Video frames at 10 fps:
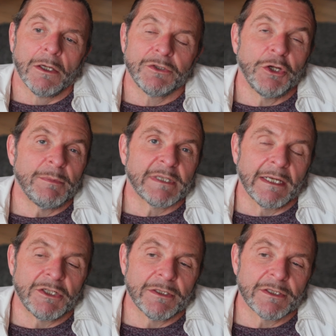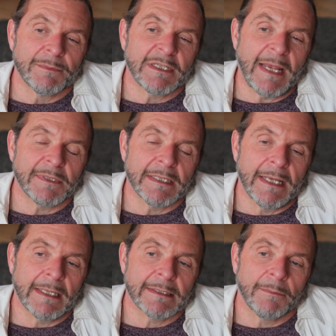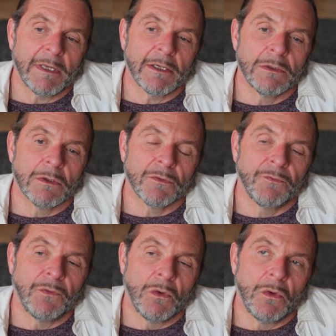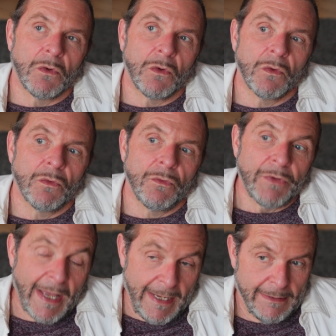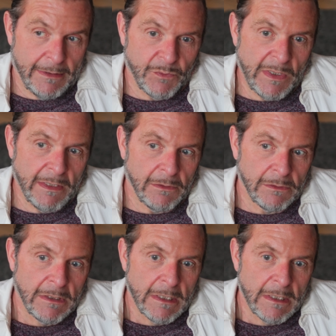tube station. There's some steps there, so I'm going to look for that as well.